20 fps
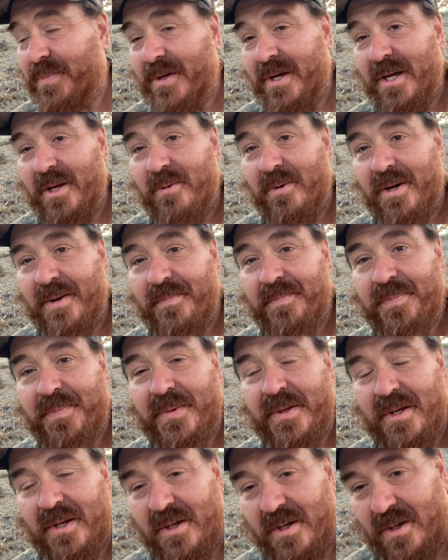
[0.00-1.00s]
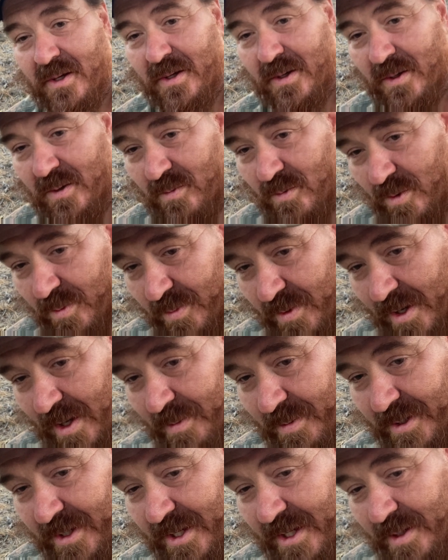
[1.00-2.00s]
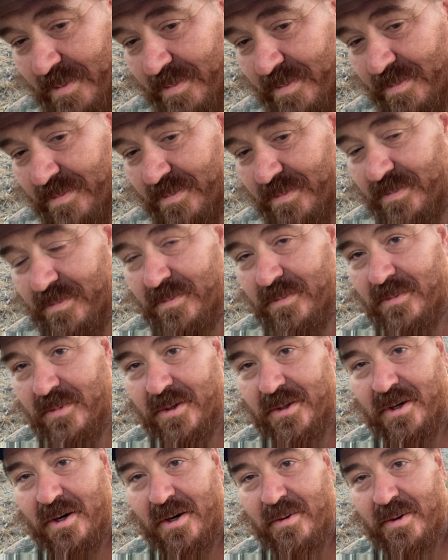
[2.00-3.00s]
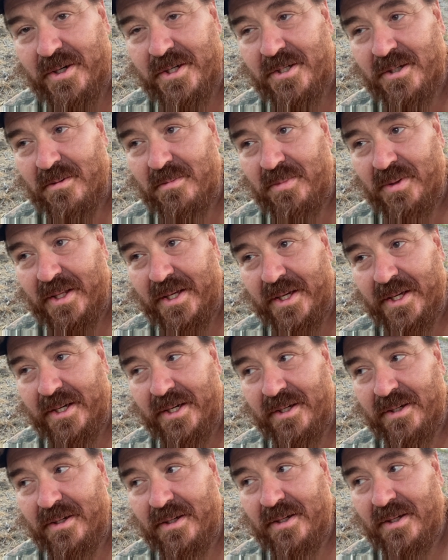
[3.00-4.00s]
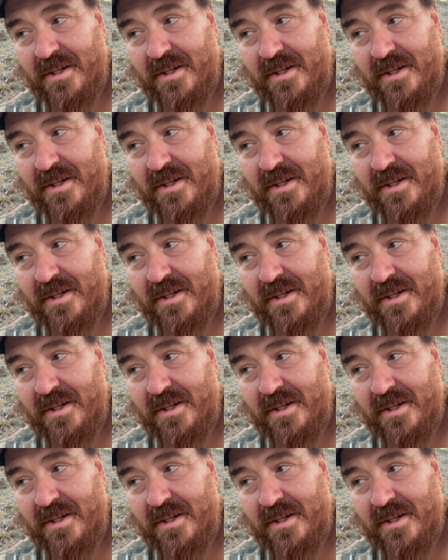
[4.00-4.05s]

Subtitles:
Anyway, we'll probably keep with our original plan and